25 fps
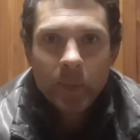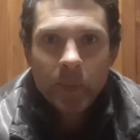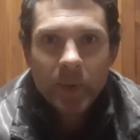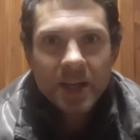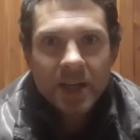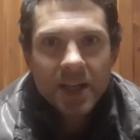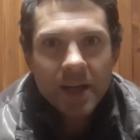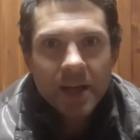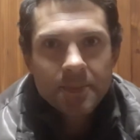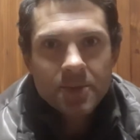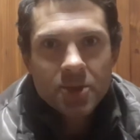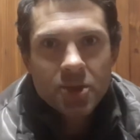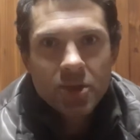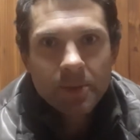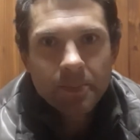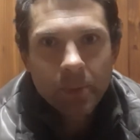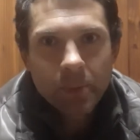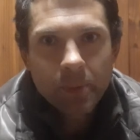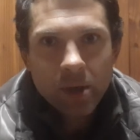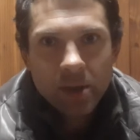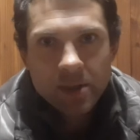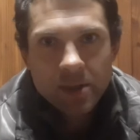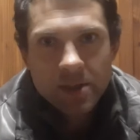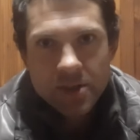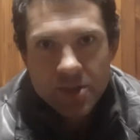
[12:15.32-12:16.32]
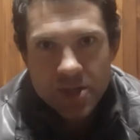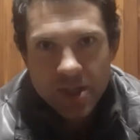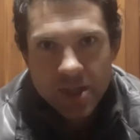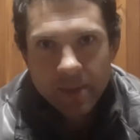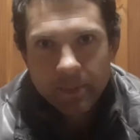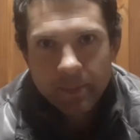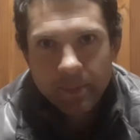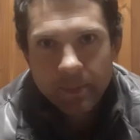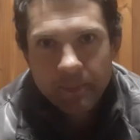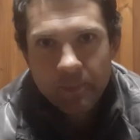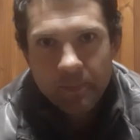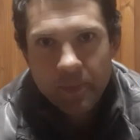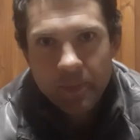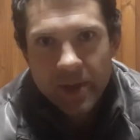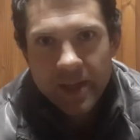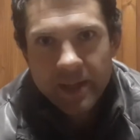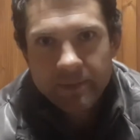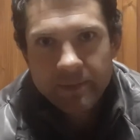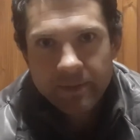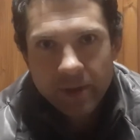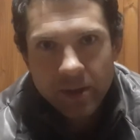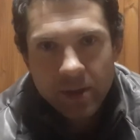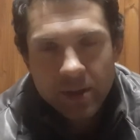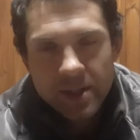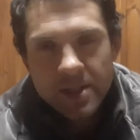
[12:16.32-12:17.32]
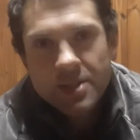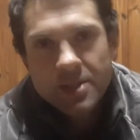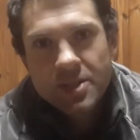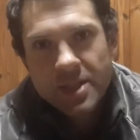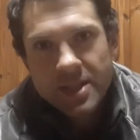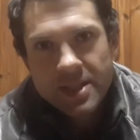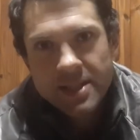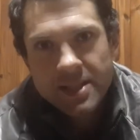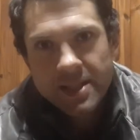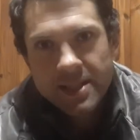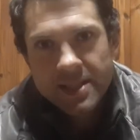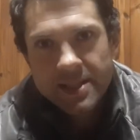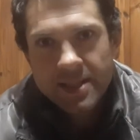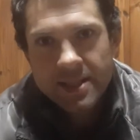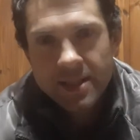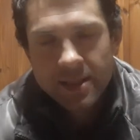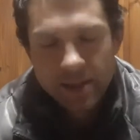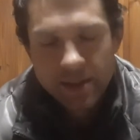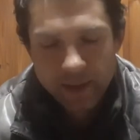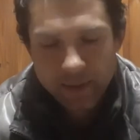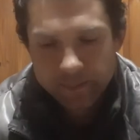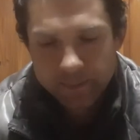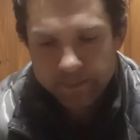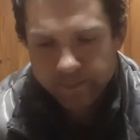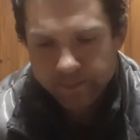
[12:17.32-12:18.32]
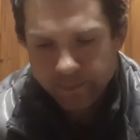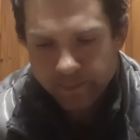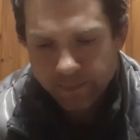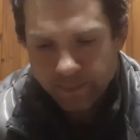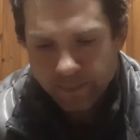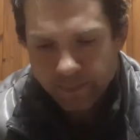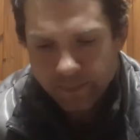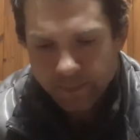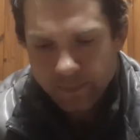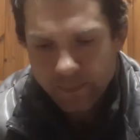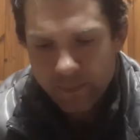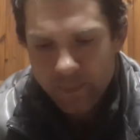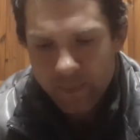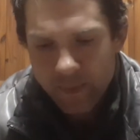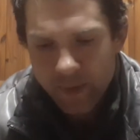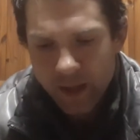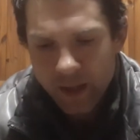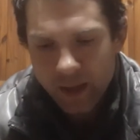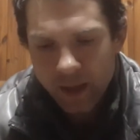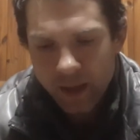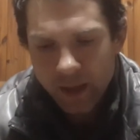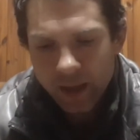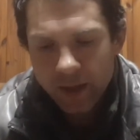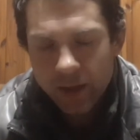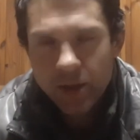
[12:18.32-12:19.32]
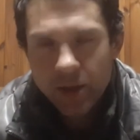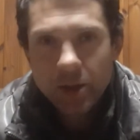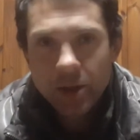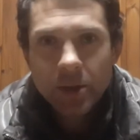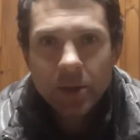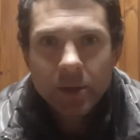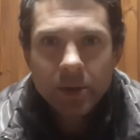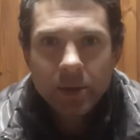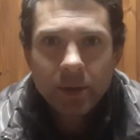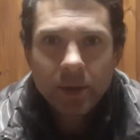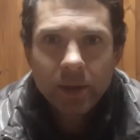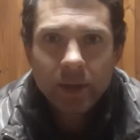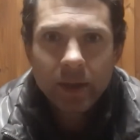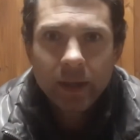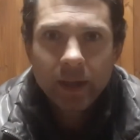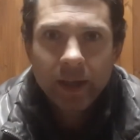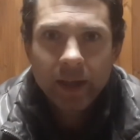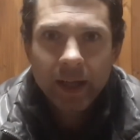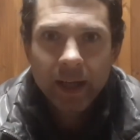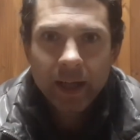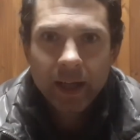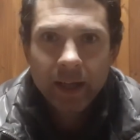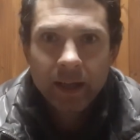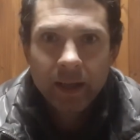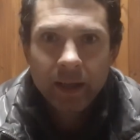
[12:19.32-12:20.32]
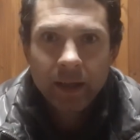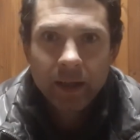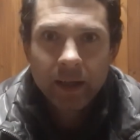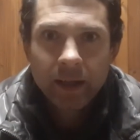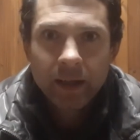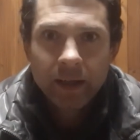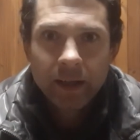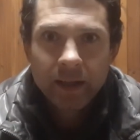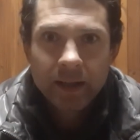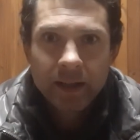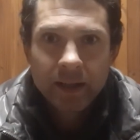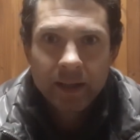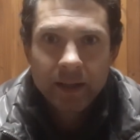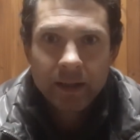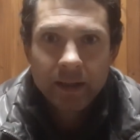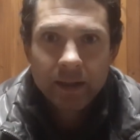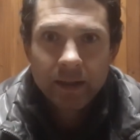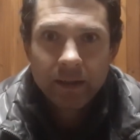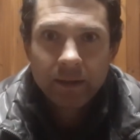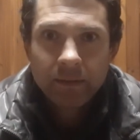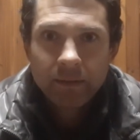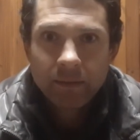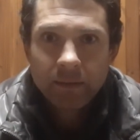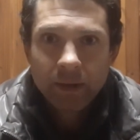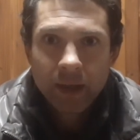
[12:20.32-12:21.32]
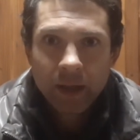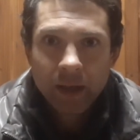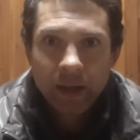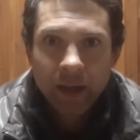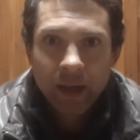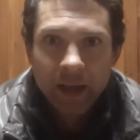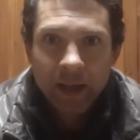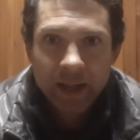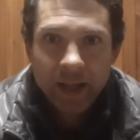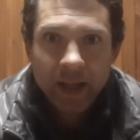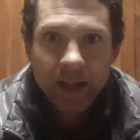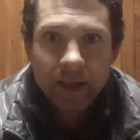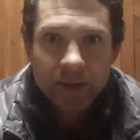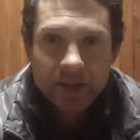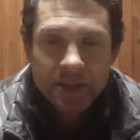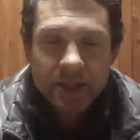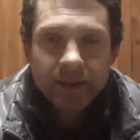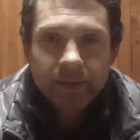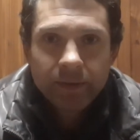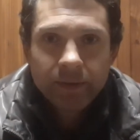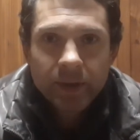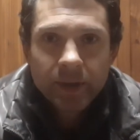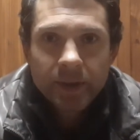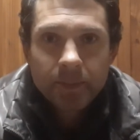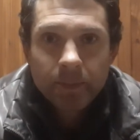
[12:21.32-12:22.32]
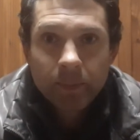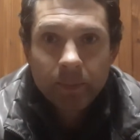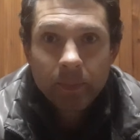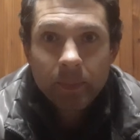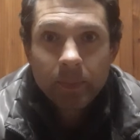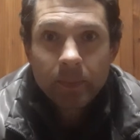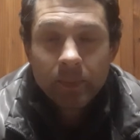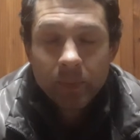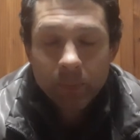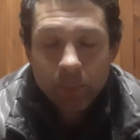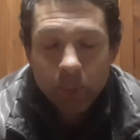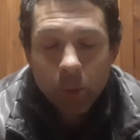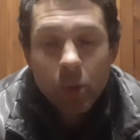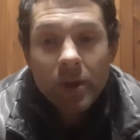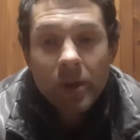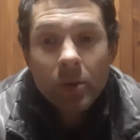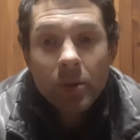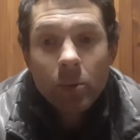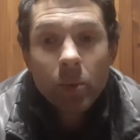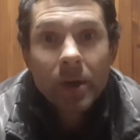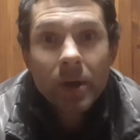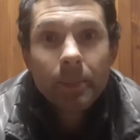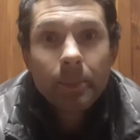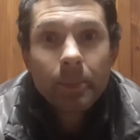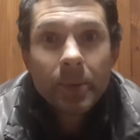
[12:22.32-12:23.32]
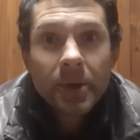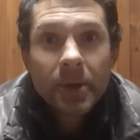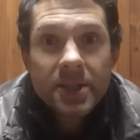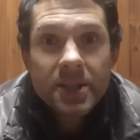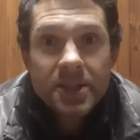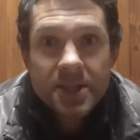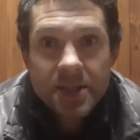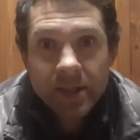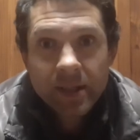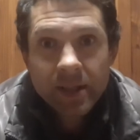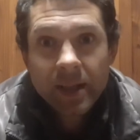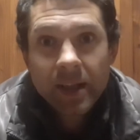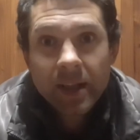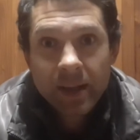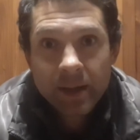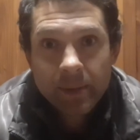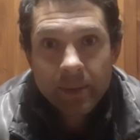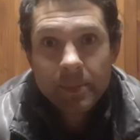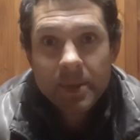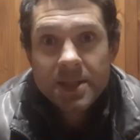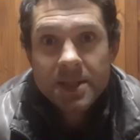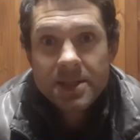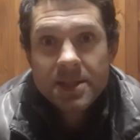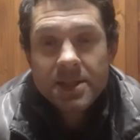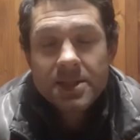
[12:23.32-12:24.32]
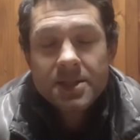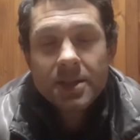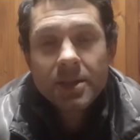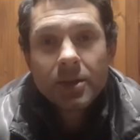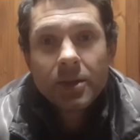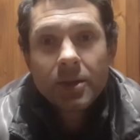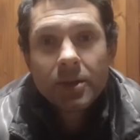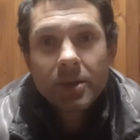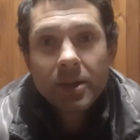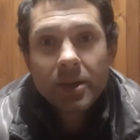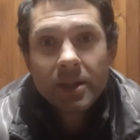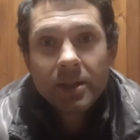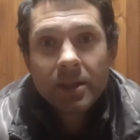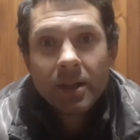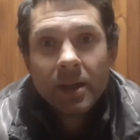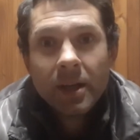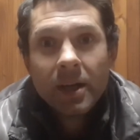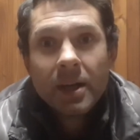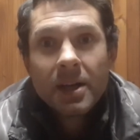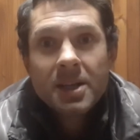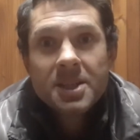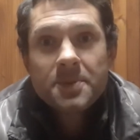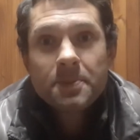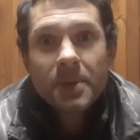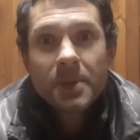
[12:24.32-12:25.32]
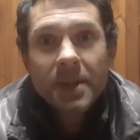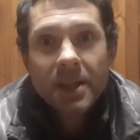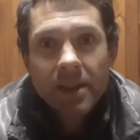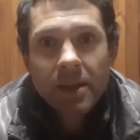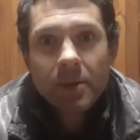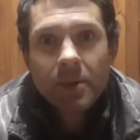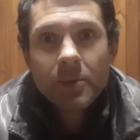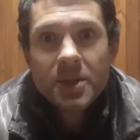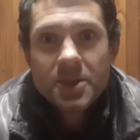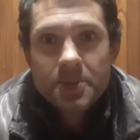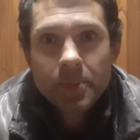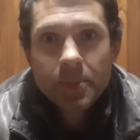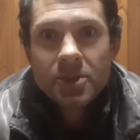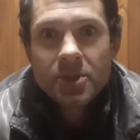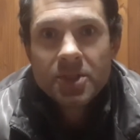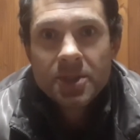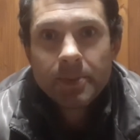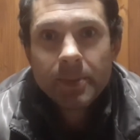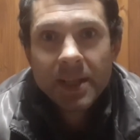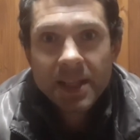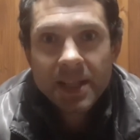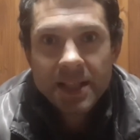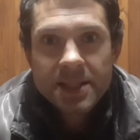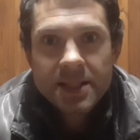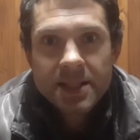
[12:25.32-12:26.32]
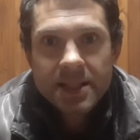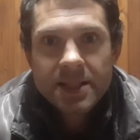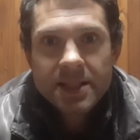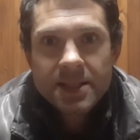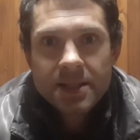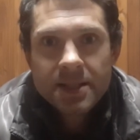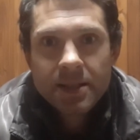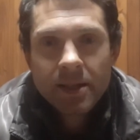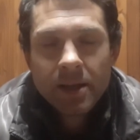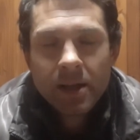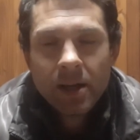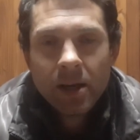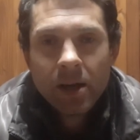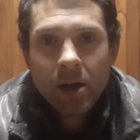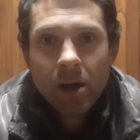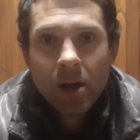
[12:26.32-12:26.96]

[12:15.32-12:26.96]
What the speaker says: When it comes to a partnership, the advantages is you can, there are more than one person in the business, so you can split the responsibilities.